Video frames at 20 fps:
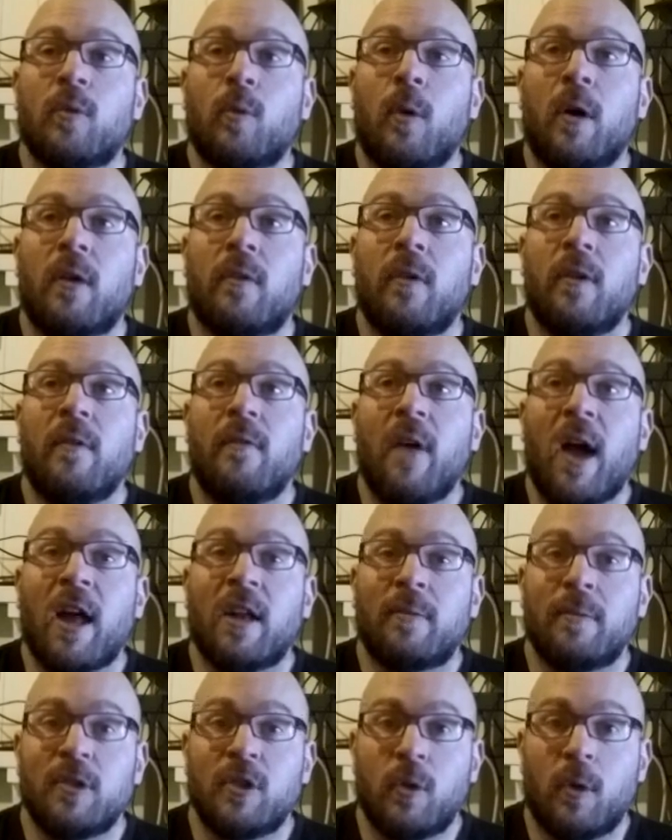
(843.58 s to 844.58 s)
work for the
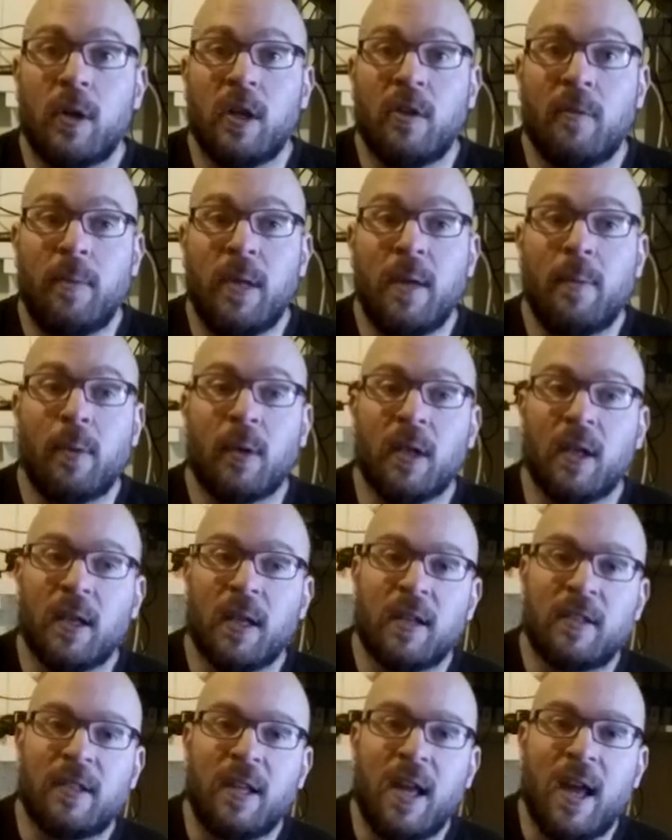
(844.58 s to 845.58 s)
vast majority of people
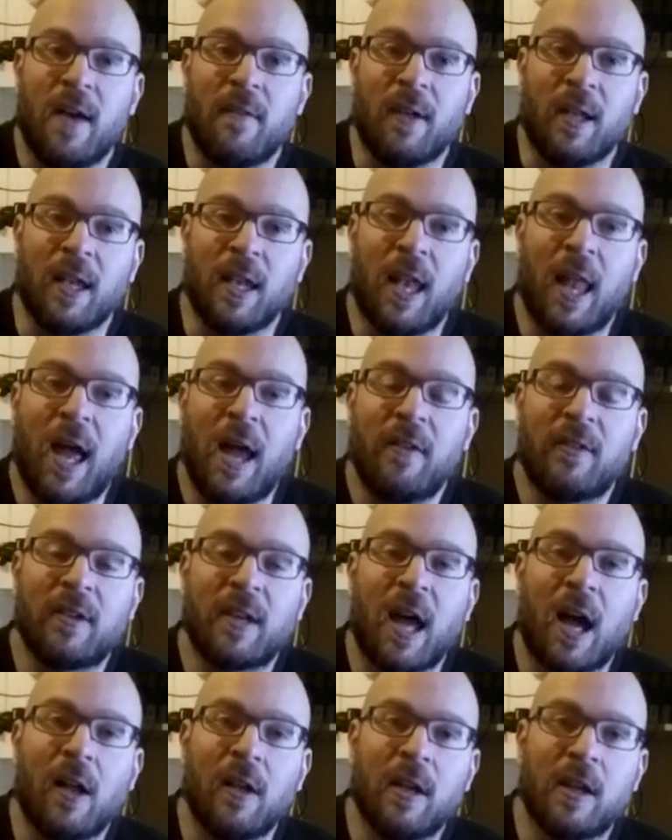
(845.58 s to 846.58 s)
unless they have a
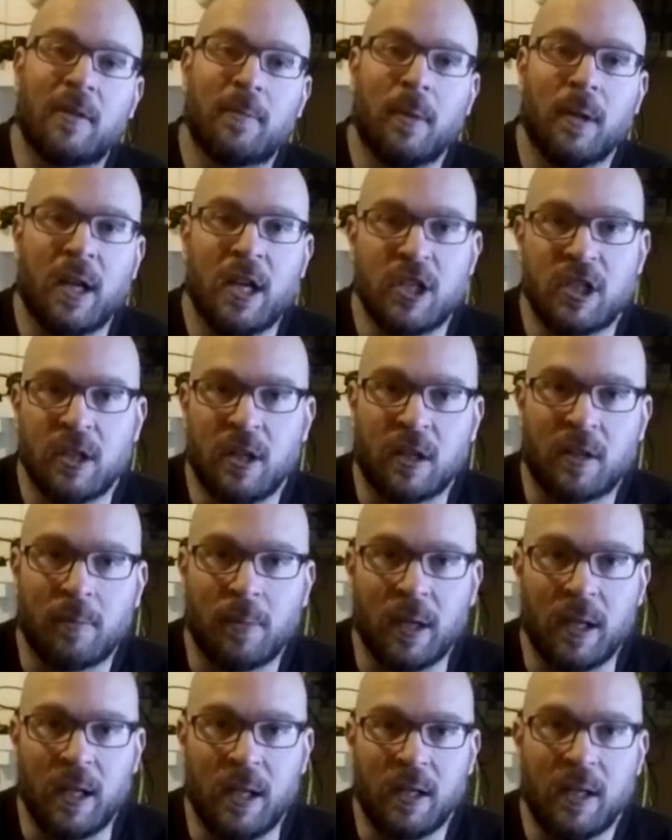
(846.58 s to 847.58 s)
lifestyle explanation
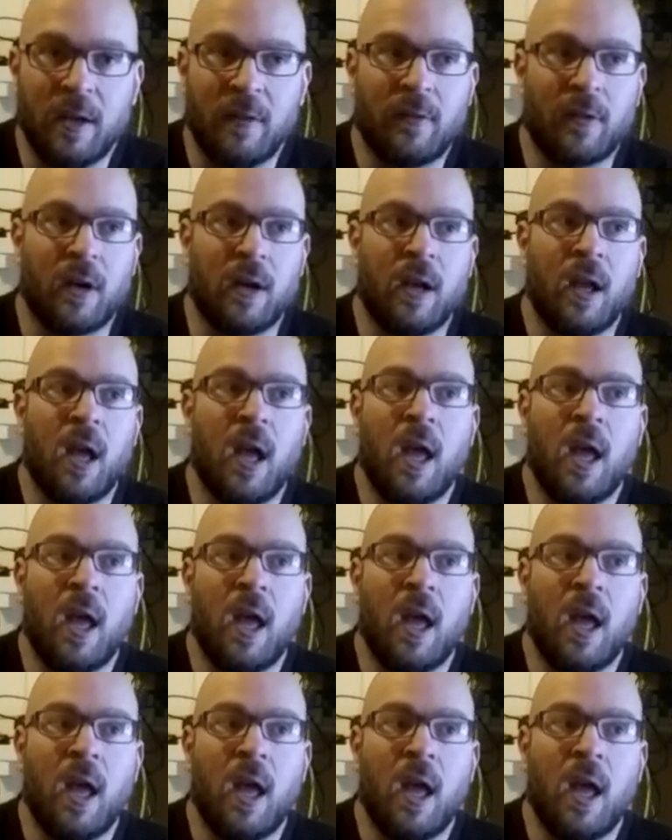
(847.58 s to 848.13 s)
explaining different.